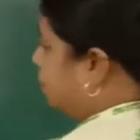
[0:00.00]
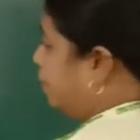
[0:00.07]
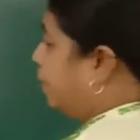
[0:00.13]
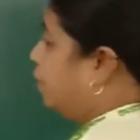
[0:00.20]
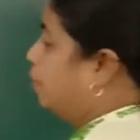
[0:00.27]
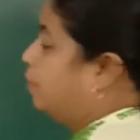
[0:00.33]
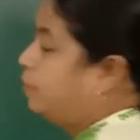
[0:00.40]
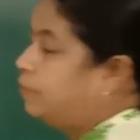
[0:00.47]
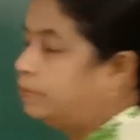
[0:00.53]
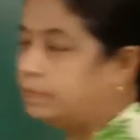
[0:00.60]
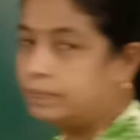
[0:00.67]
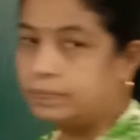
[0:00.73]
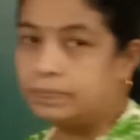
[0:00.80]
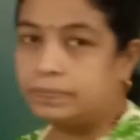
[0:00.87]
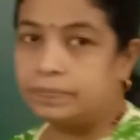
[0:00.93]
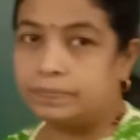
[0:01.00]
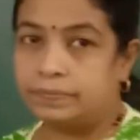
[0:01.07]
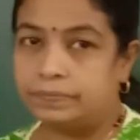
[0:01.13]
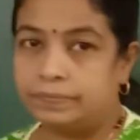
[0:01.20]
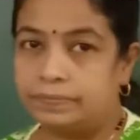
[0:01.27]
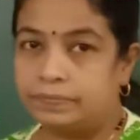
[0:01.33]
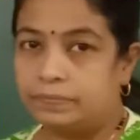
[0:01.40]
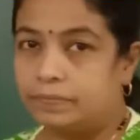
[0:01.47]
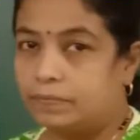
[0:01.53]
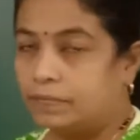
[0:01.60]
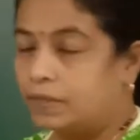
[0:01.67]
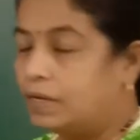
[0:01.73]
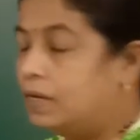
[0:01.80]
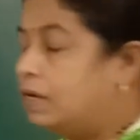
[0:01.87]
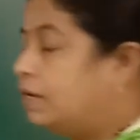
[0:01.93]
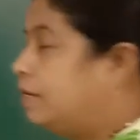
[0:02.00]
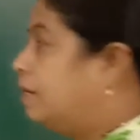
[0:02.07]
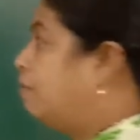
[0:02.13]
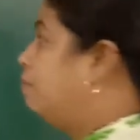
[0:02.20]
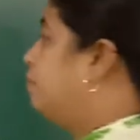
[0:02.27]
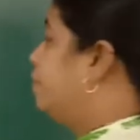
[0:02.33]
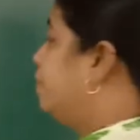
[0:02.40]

don't know. Now we will